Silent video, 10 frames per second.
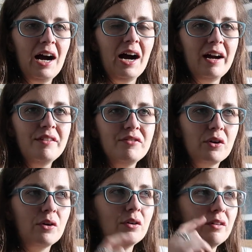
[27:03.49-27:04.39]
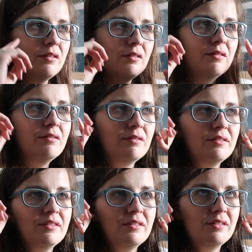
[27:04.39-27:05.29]
I've got,
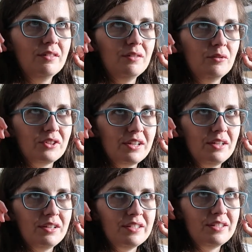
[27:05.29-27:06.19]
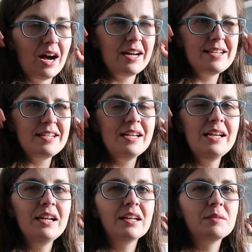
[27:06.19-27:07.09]
what is it, nine
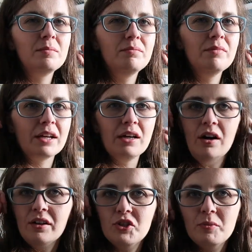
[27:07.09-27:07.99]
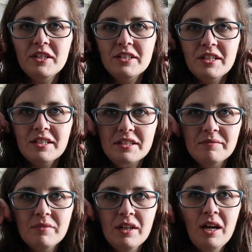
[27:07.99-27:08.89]
helix, like cartilage piercings.
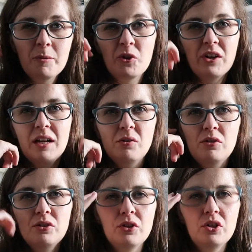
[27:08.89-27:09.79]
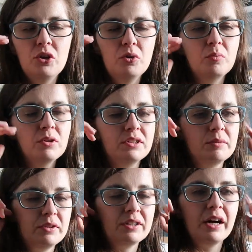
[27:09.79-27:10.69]
Not we're doing the lobe ones,
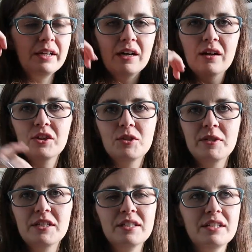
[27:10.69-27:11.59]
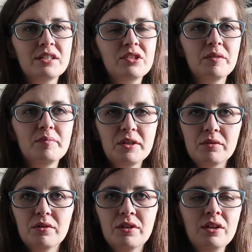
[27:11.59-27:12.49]
but nine cartilage piercings. So I've been